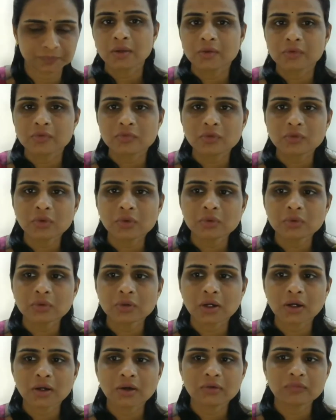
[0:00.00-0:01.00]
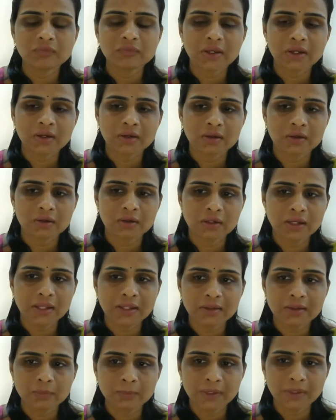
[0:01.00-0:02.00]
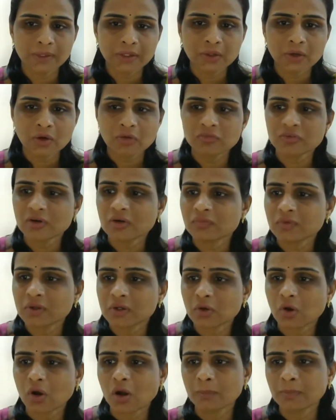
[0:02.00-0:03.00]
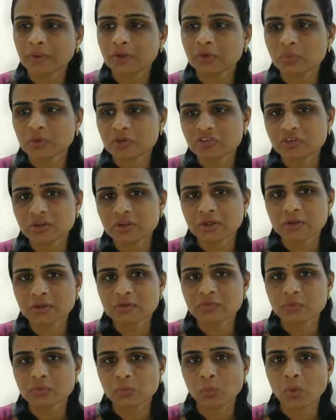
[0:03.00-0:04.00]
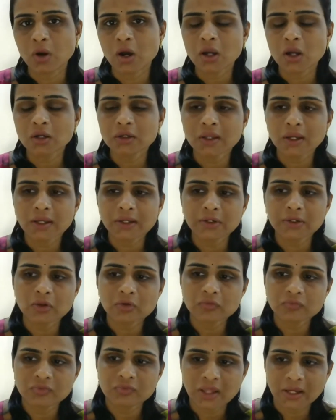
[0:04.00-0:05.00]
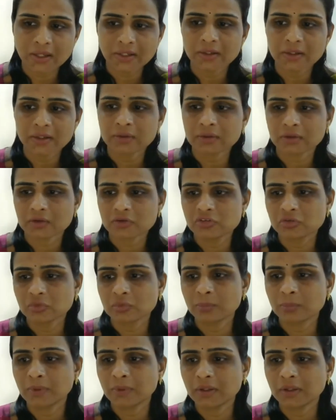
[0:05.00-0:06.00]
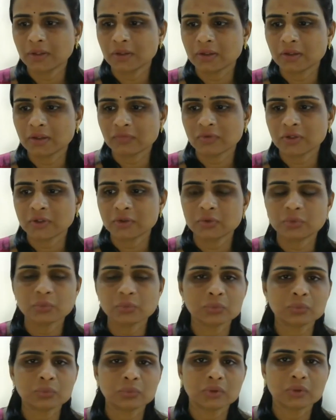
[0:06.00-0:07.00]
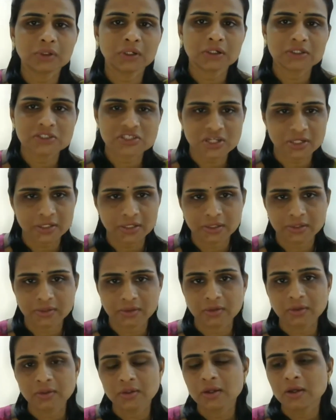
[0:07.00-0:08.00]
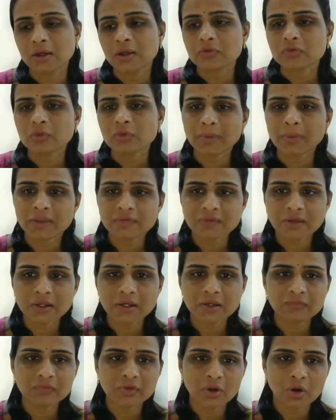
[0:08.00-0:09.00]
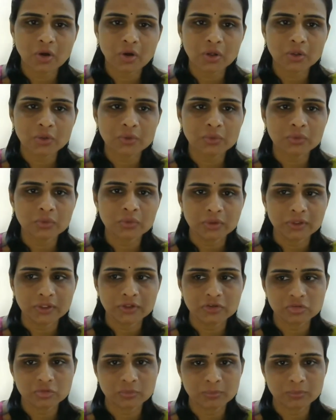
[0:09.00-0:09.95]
So like many of our common question is, what kind of diet should be given to a child? So basically we all know it should